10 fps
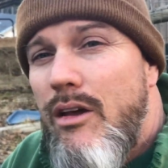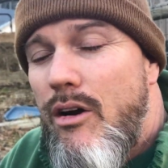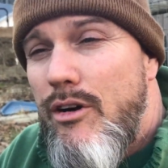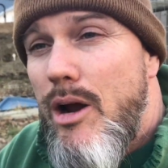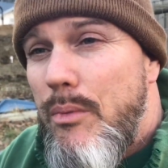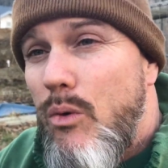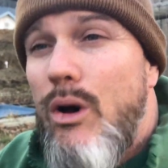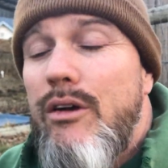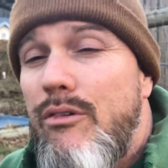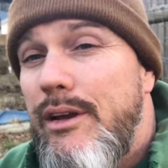our number
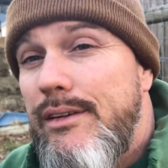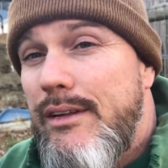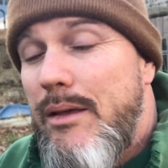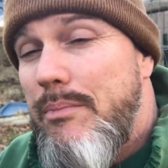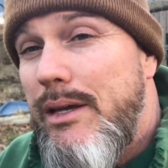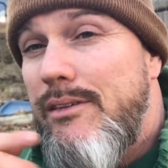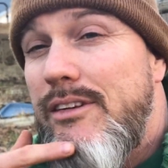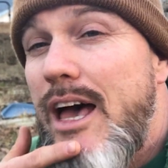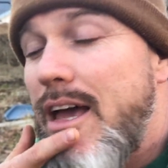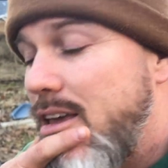one reason that bees
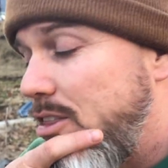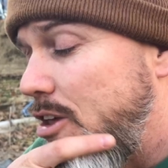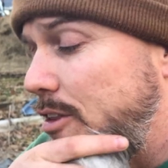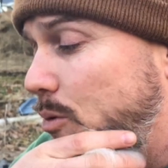die in, in the